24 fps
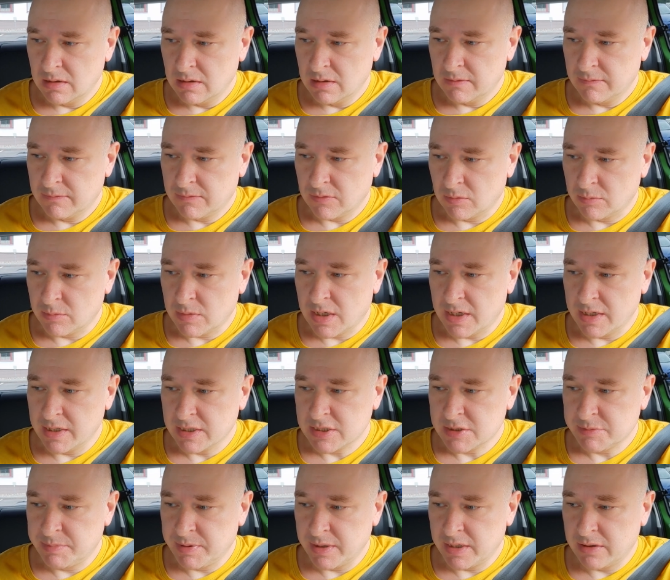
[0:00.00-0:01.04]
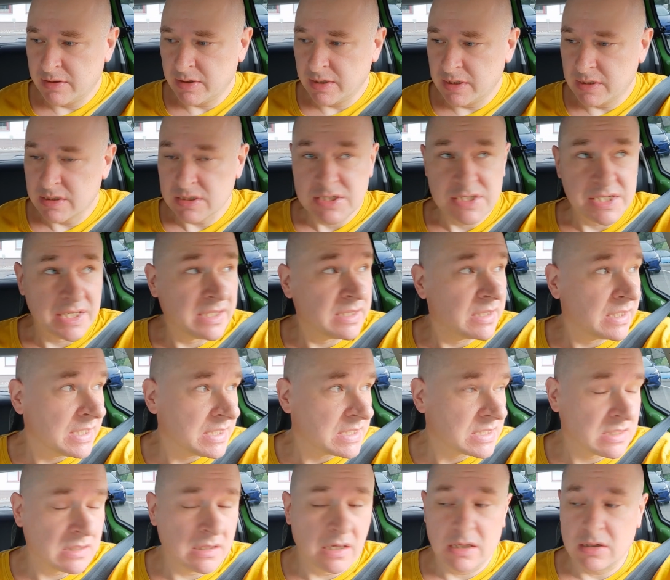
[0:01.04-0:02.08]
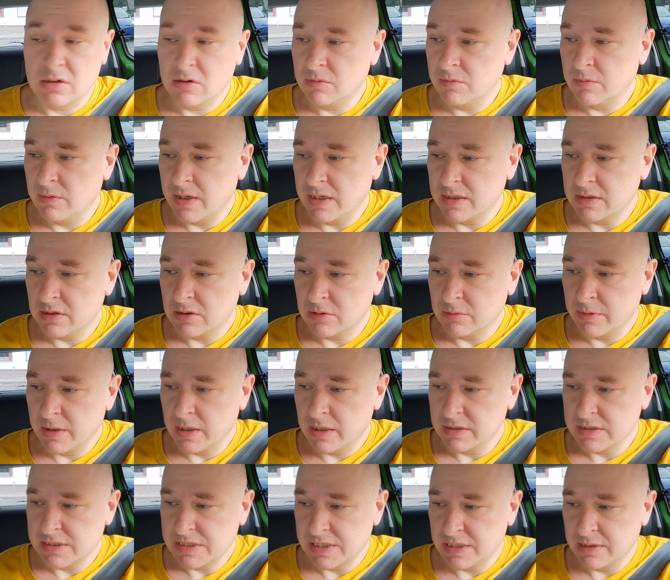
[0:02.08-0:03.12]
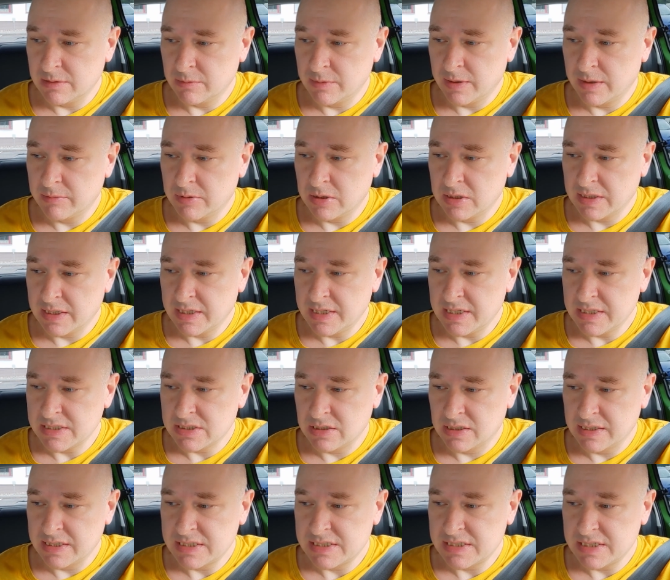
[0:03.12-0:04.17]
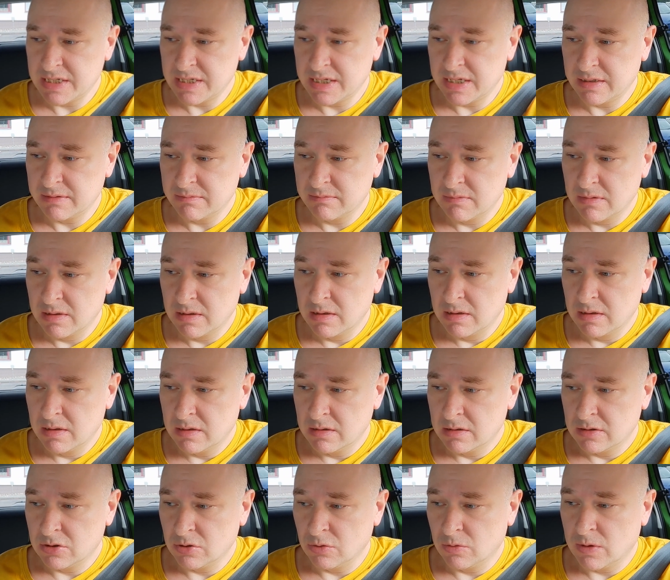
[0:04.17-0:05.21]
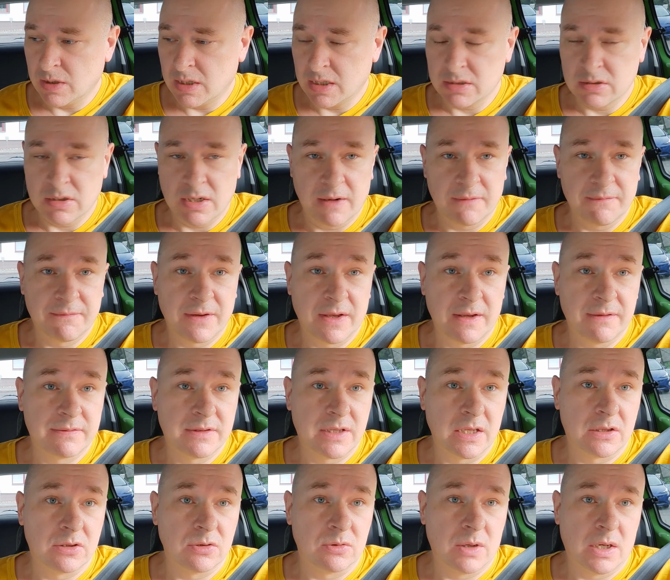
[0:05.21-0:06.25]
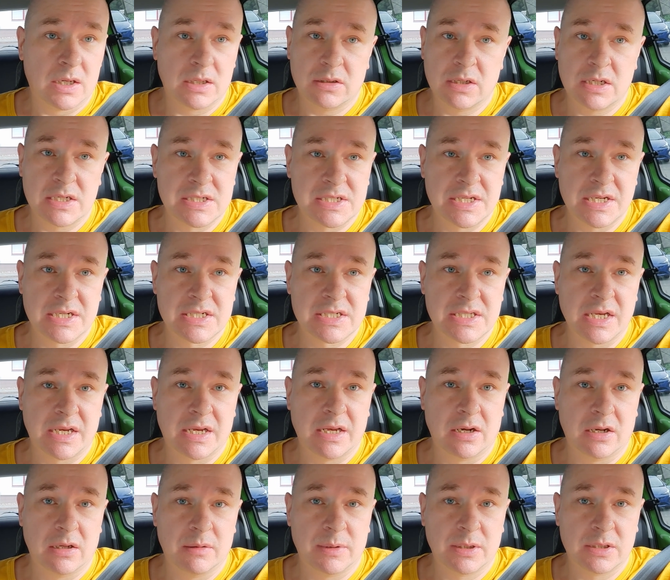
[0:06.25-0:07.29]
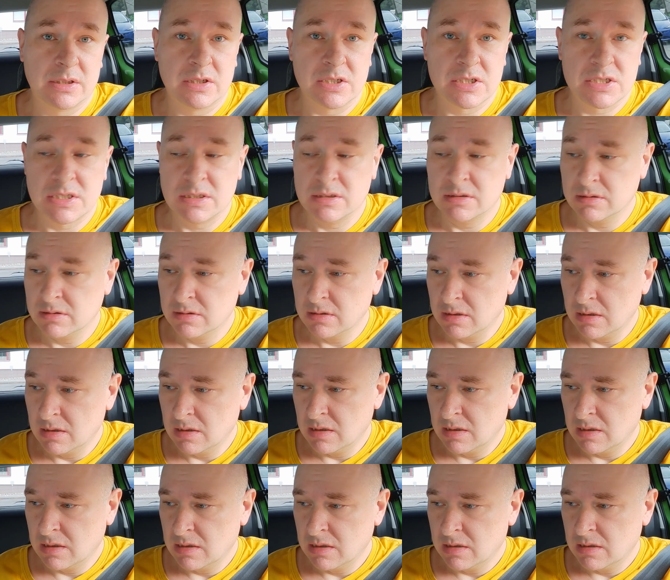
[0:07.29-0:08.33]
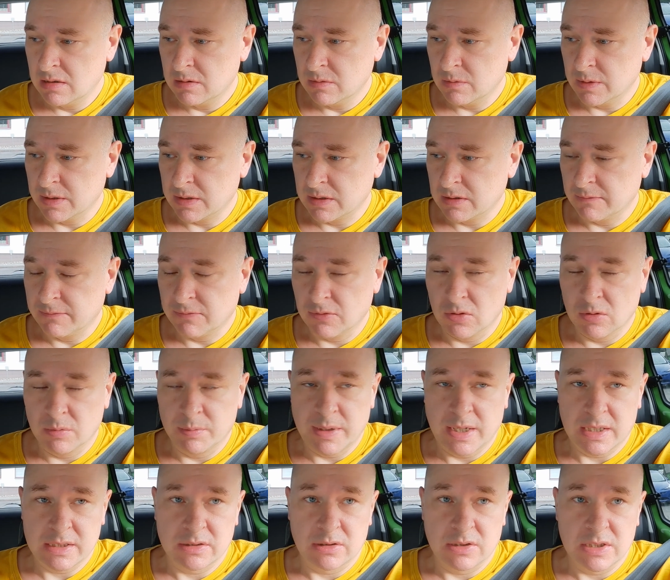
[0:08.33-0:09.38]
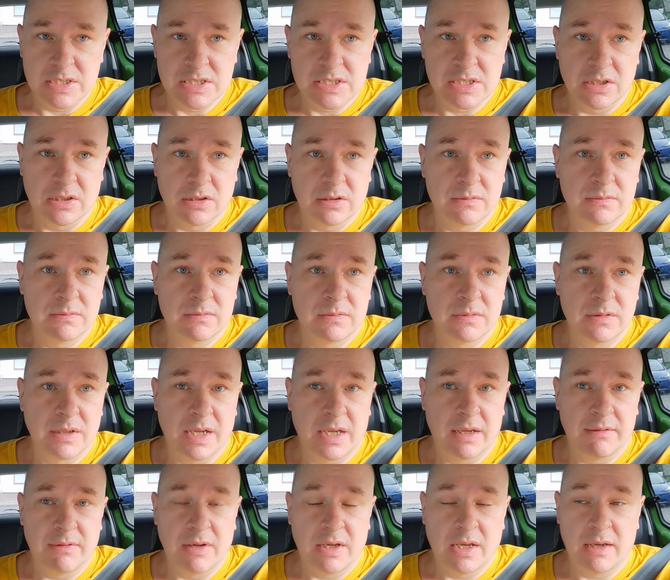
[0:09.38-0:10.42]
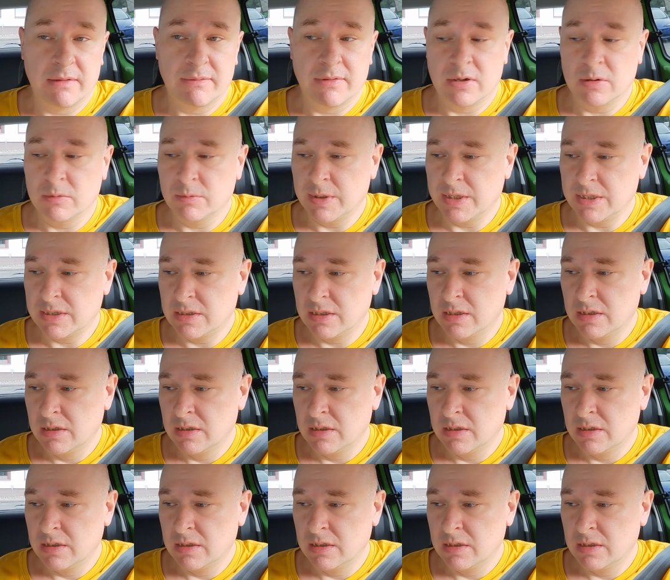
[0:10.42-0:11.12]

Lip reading: from my experience in this kind of weather, we will easily see 250, 260 kilometers with the full battery. So even with